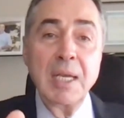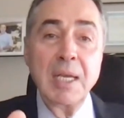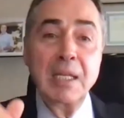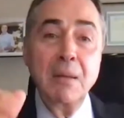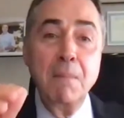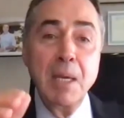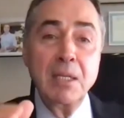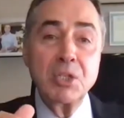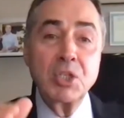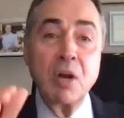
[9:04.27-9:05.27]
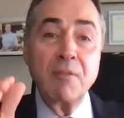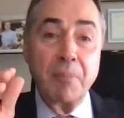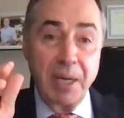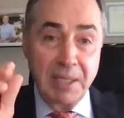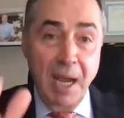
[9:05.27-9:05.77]
in the midst of a
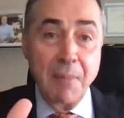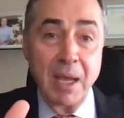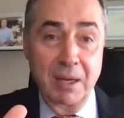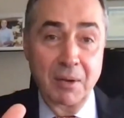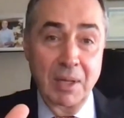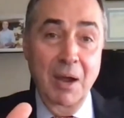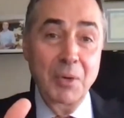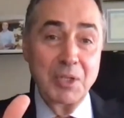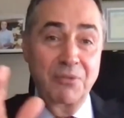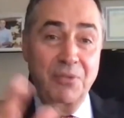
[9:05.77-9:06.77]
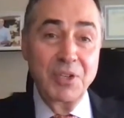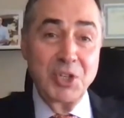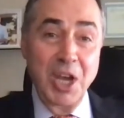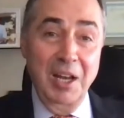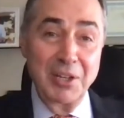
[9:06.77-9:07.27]
pandemic. That was the
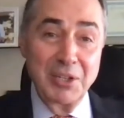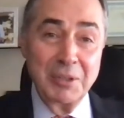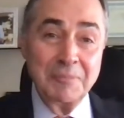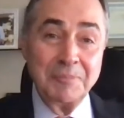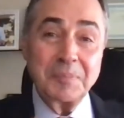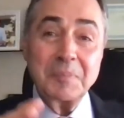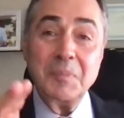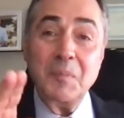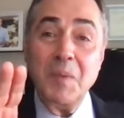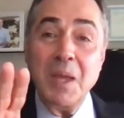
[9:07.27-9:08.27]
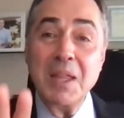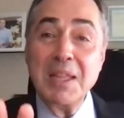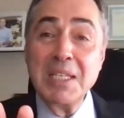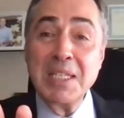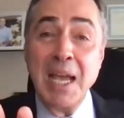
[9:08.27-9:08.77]
first challenge.
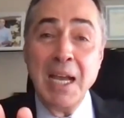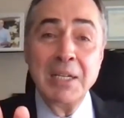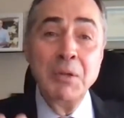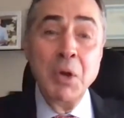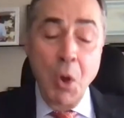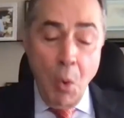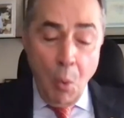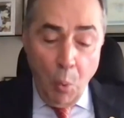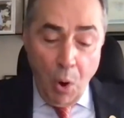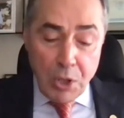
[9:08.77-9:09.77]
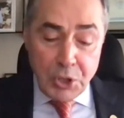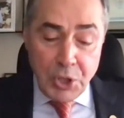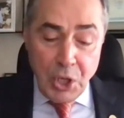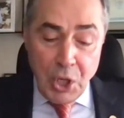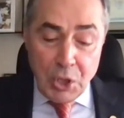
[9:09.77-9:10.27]
The second
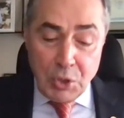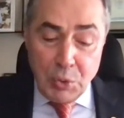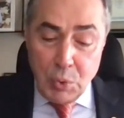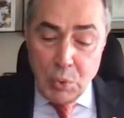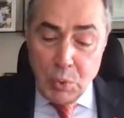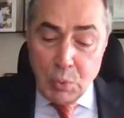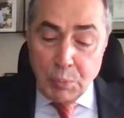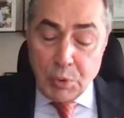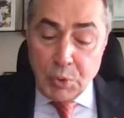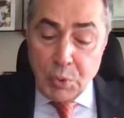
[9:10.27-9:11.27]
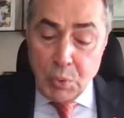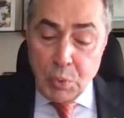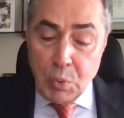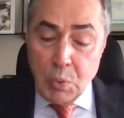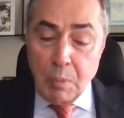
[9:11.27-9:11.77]
was to
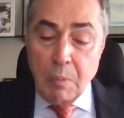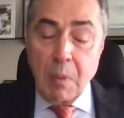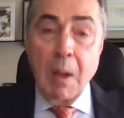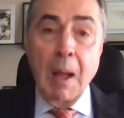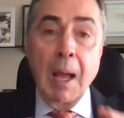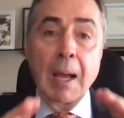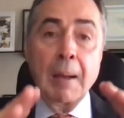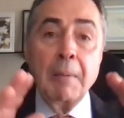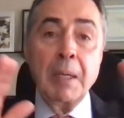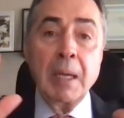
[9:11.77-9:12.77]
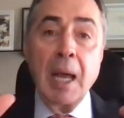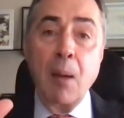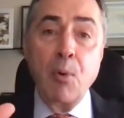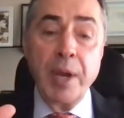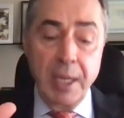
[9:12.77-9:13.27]

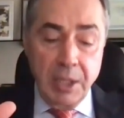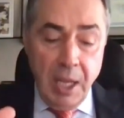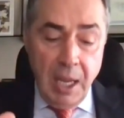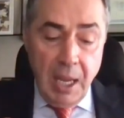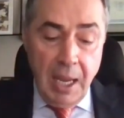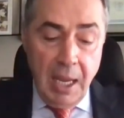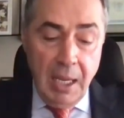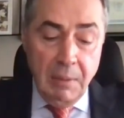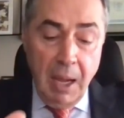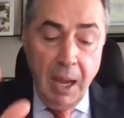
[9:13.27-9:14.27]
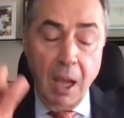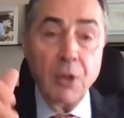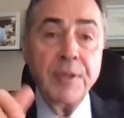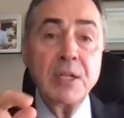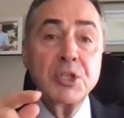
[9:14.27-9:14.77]
elaborate a
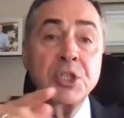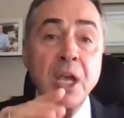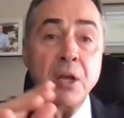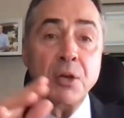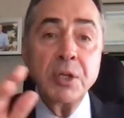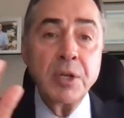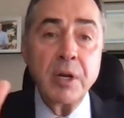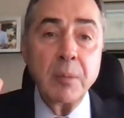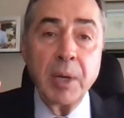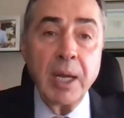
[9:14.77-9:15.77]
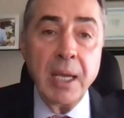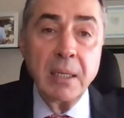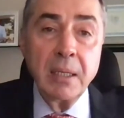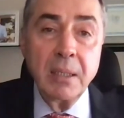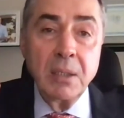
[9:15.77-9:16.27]
health and sanitary
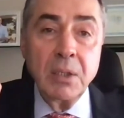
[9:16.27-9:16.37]
plan